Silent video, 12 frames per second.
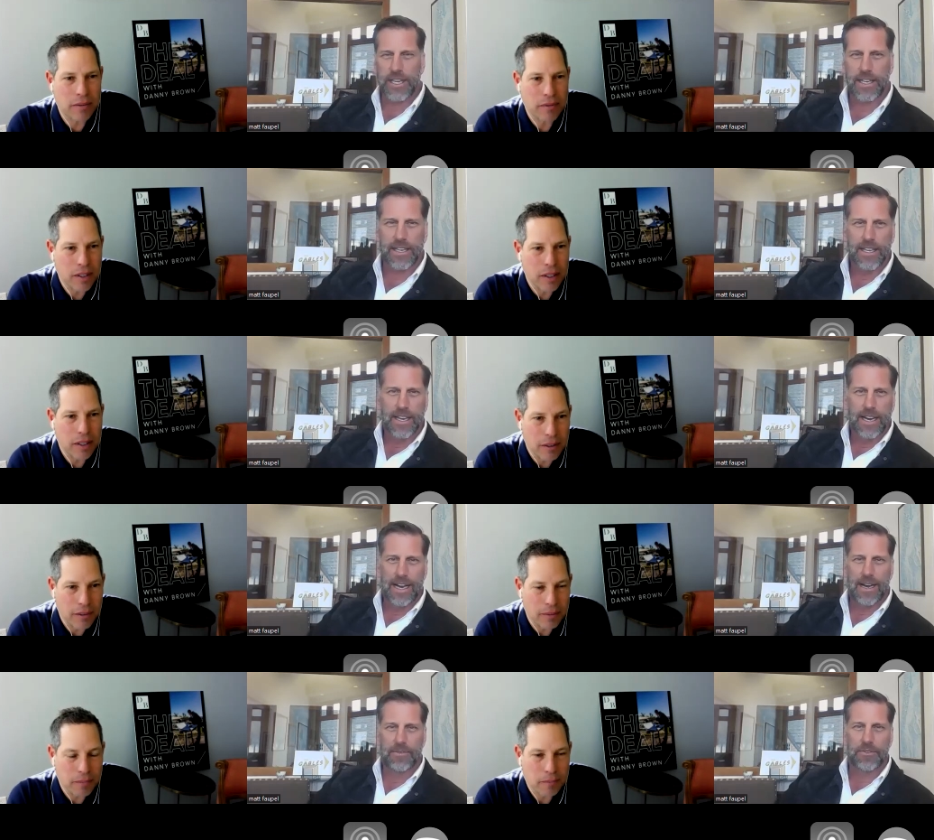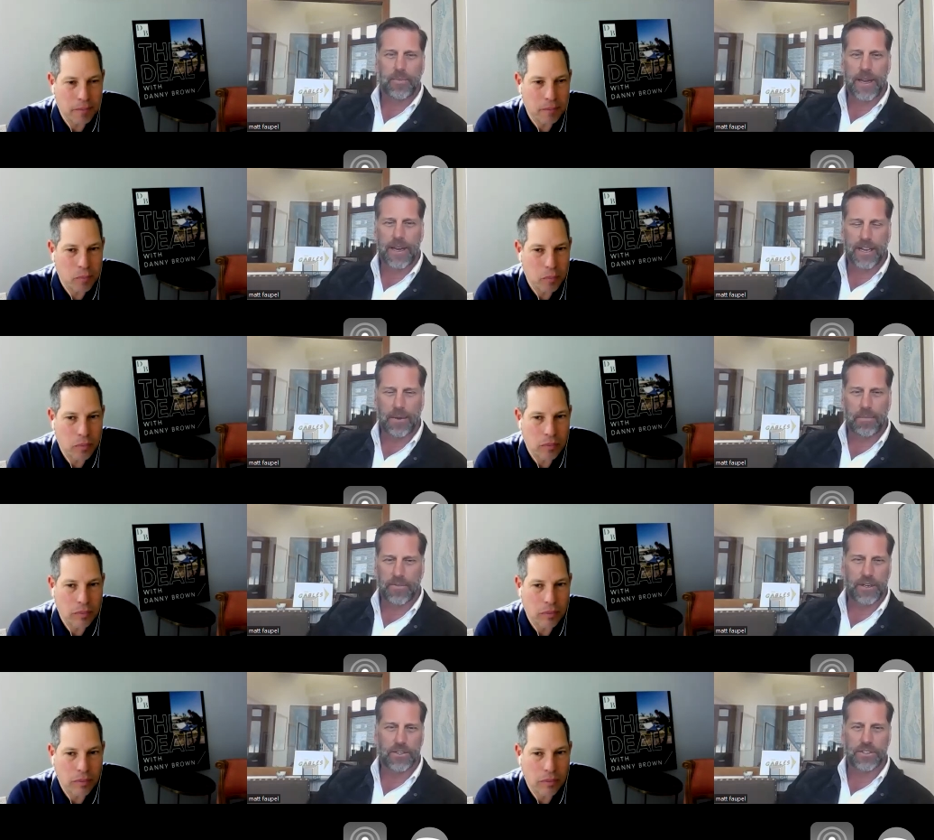Speaker 1: Michigan. Uh, spent a
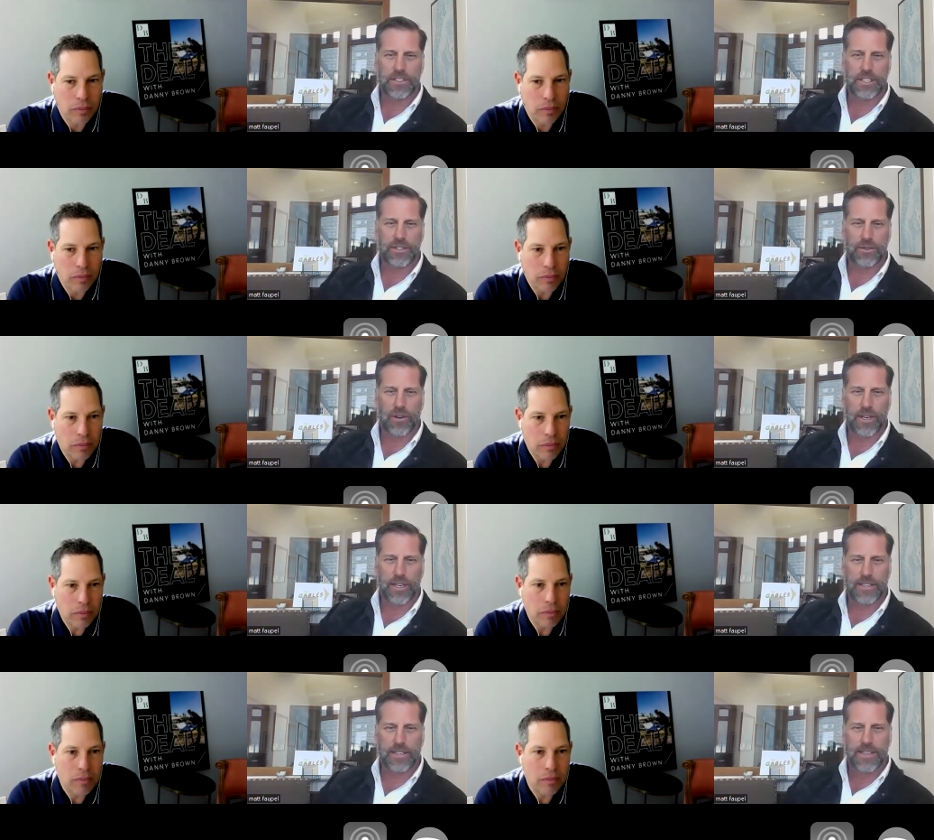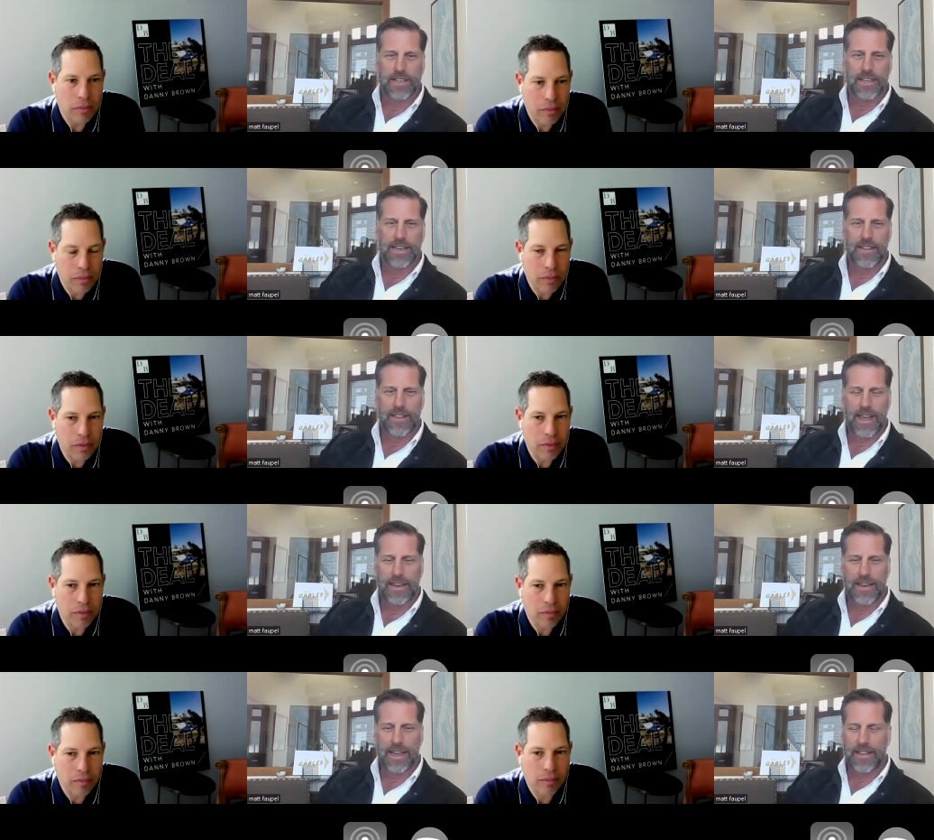couple of years in Detroit and
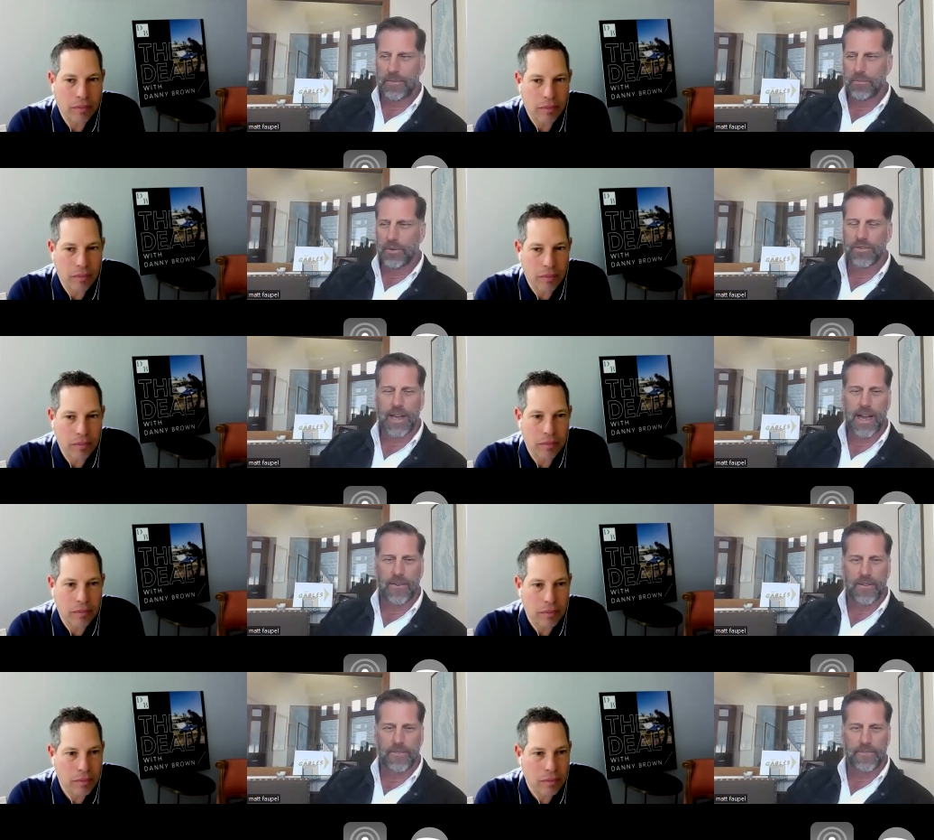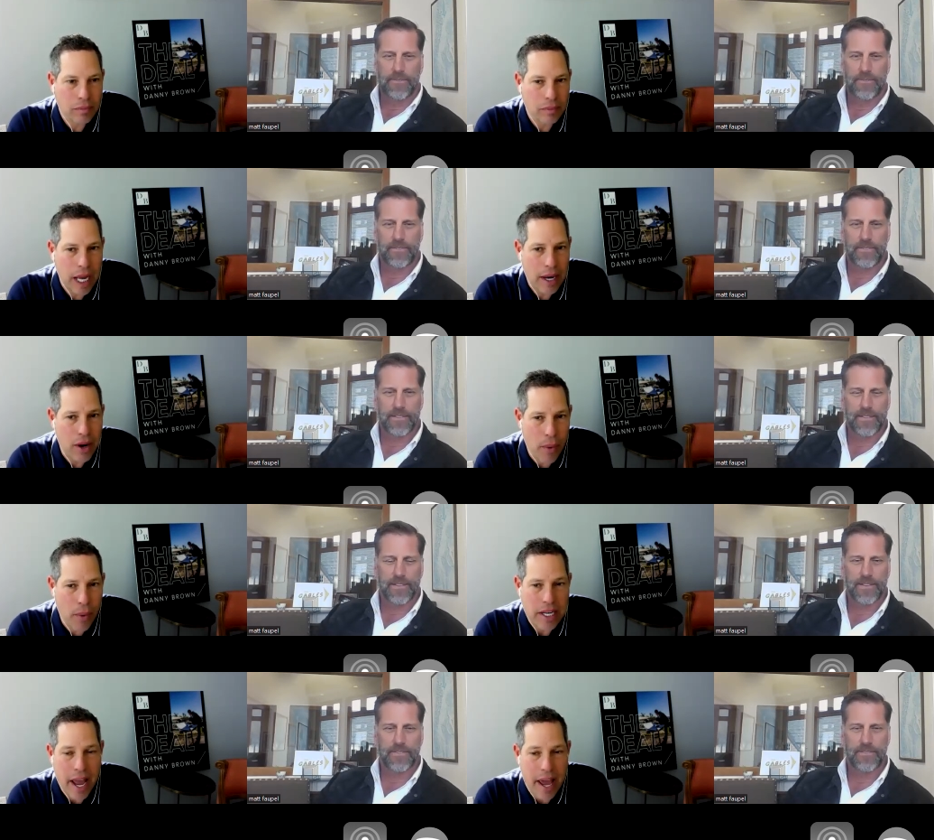then and then moved out.
Speaker 2: And you
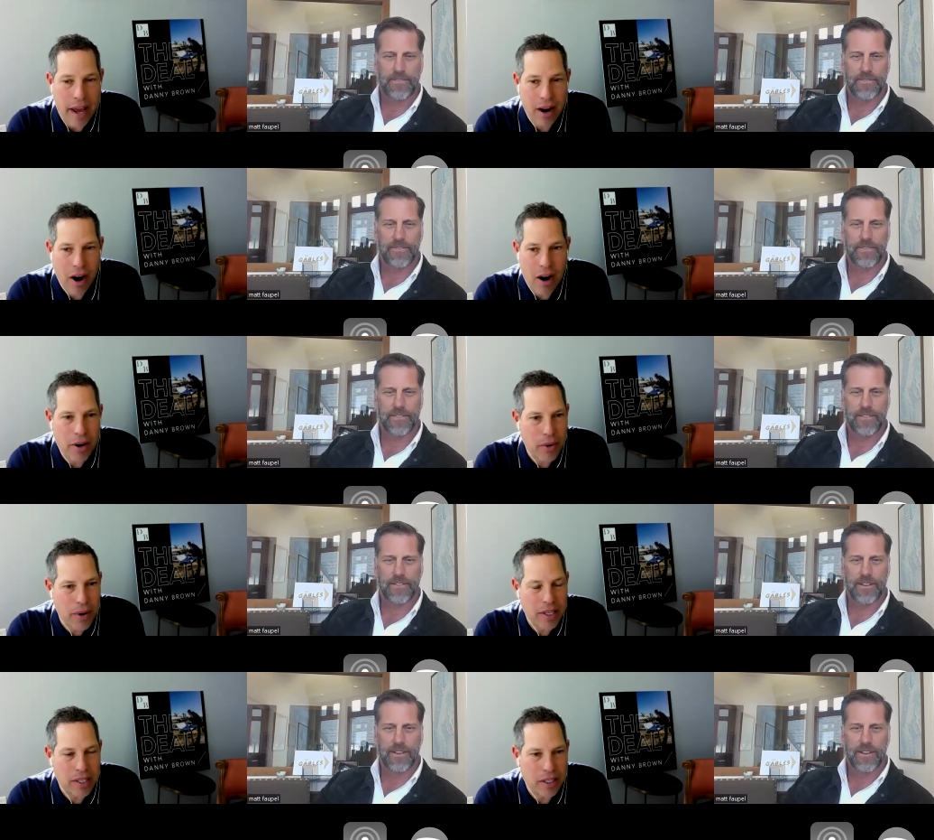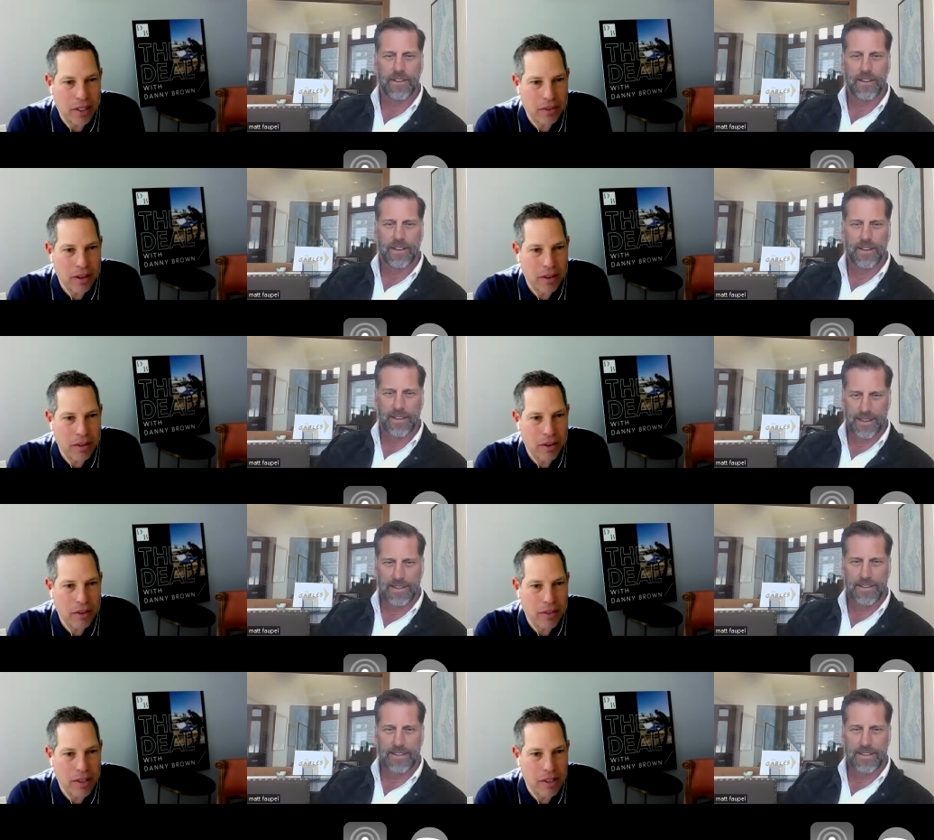went to Ann Arbor. You went to
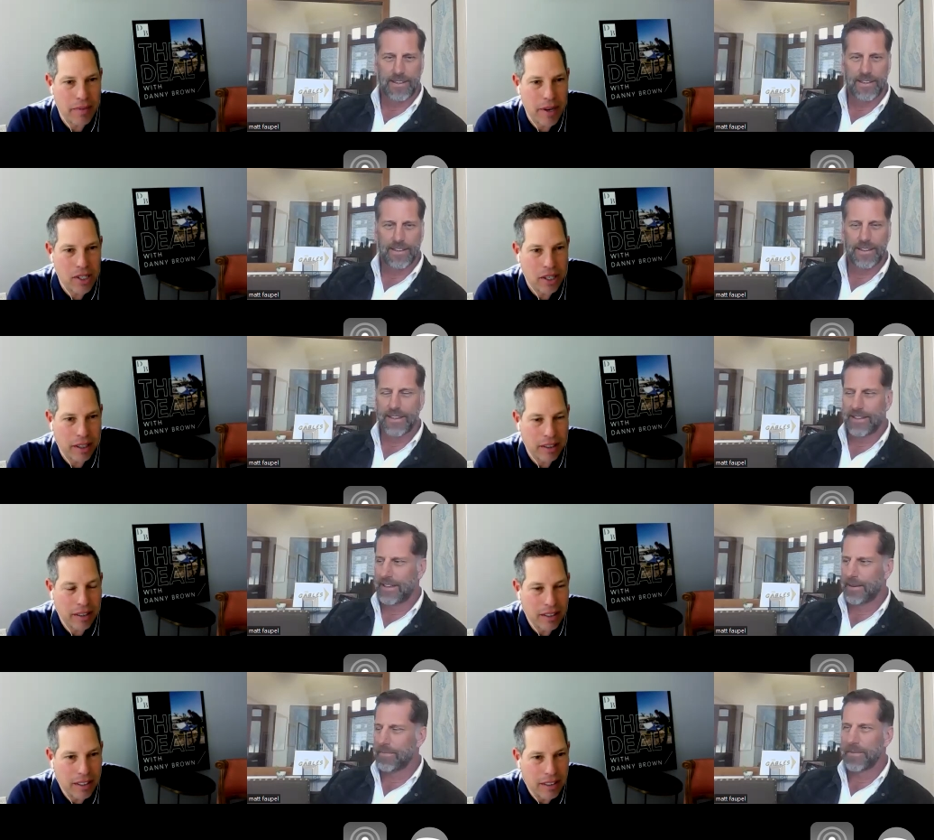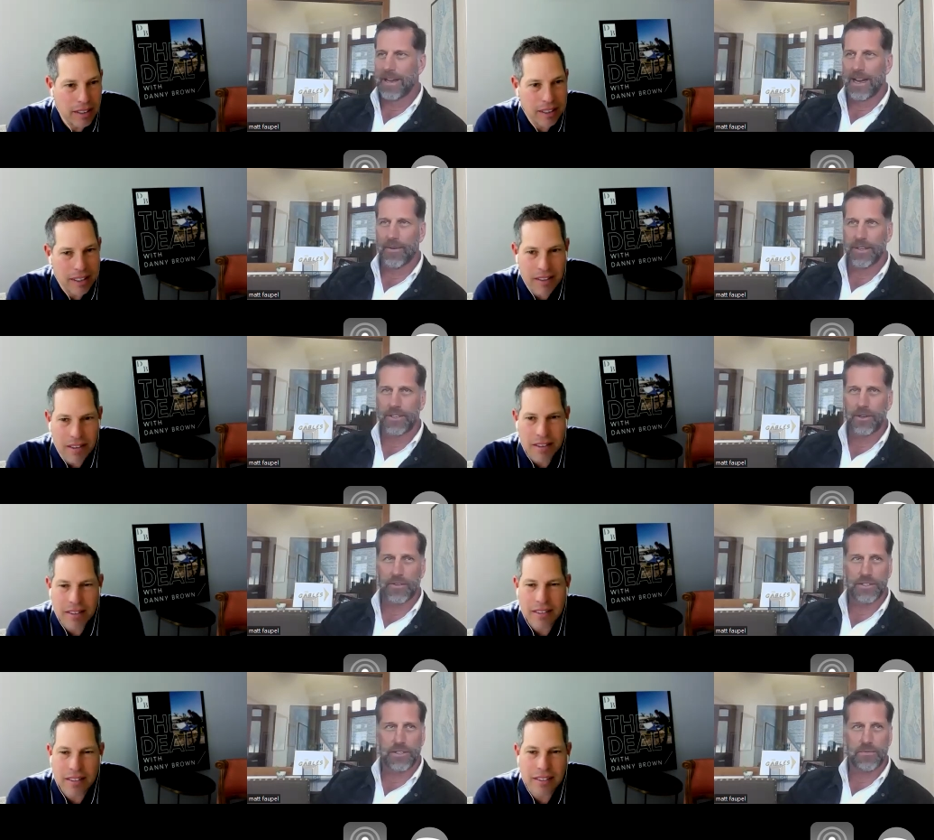University of Michigan.
Speaker 1: Yep. Yeah, I went to
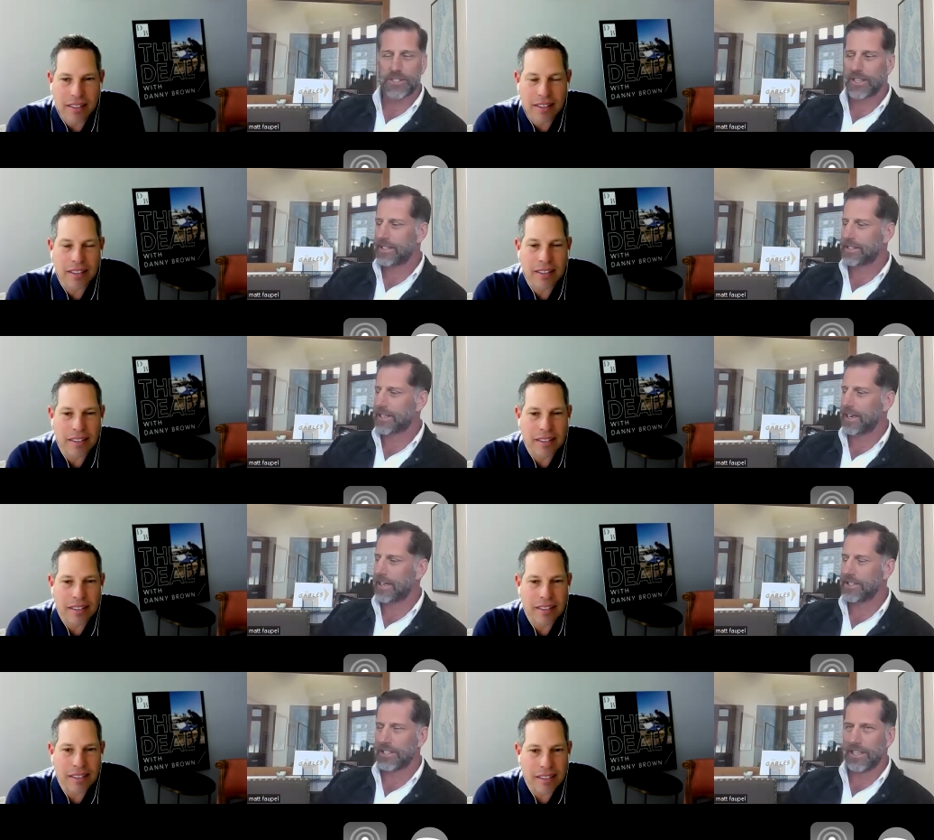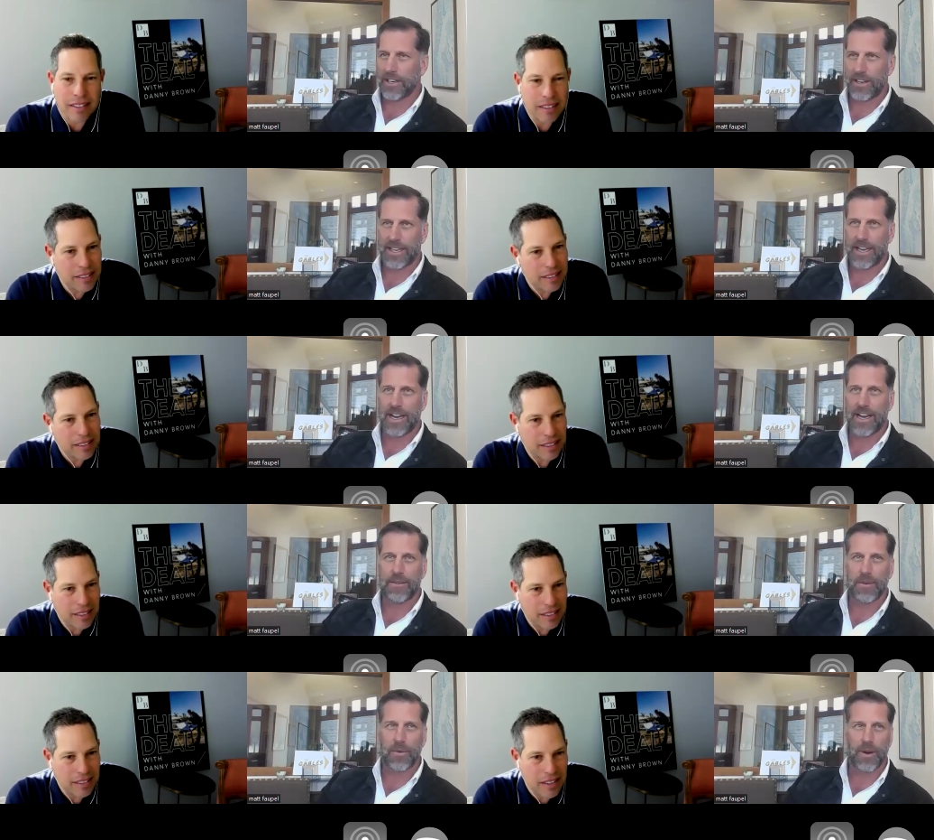University of Michigan, studied engineering.
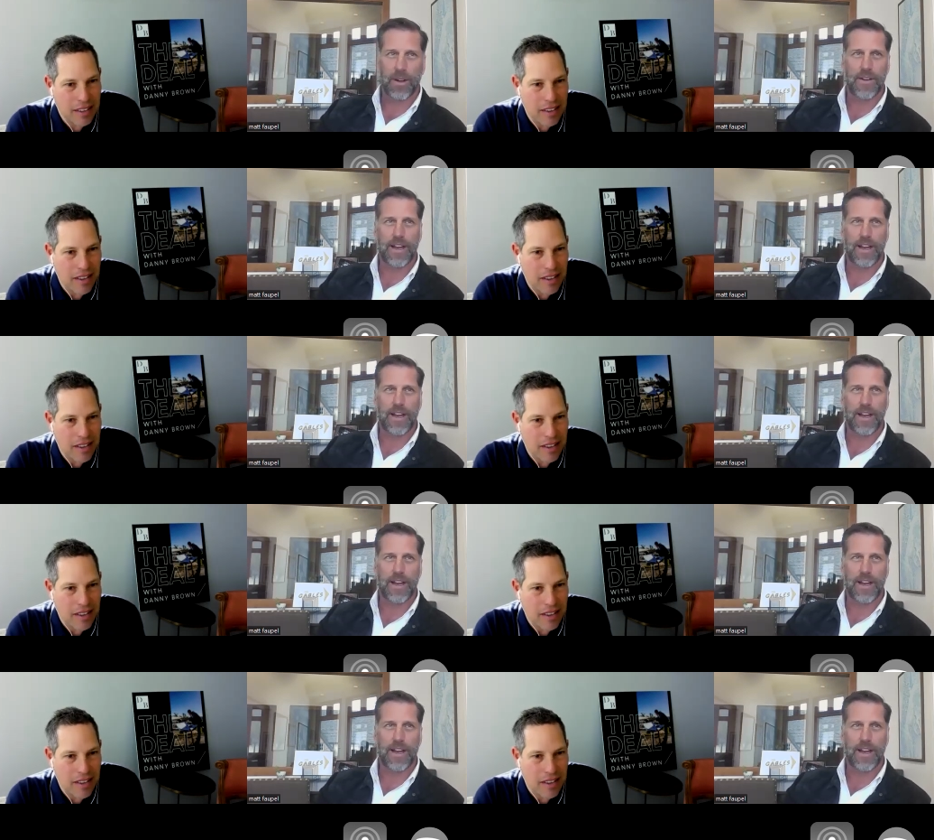Uh, my wife